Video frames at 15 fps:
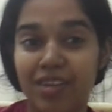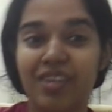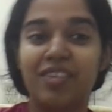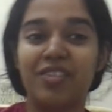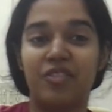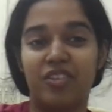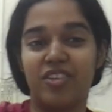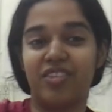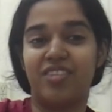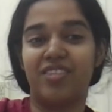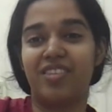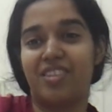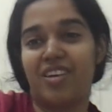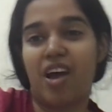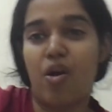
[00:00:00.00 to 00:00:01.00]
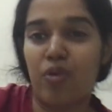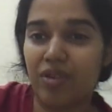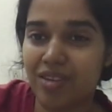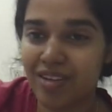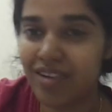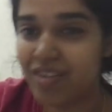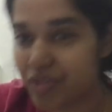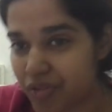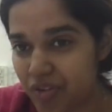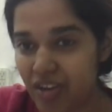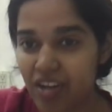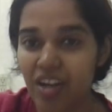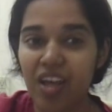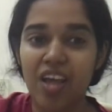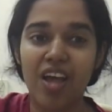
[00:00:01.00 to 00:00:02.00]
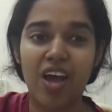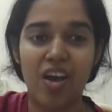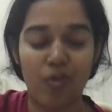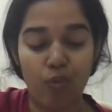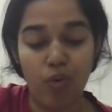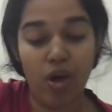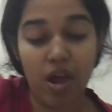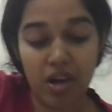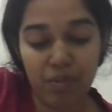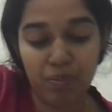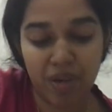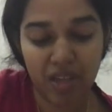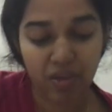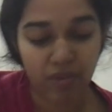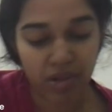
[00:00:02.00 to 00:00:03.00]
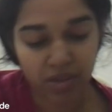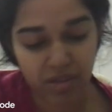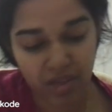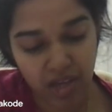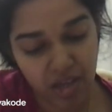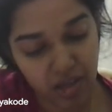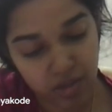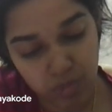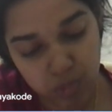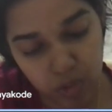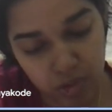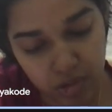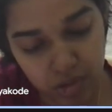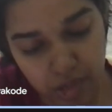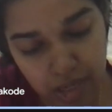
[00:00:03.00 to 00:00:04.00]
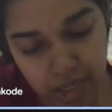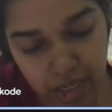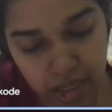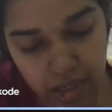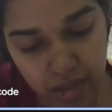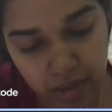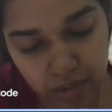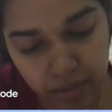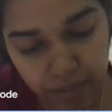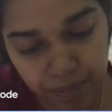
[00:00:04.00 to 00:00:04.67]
there is a difference. How is it different? Our previous case was like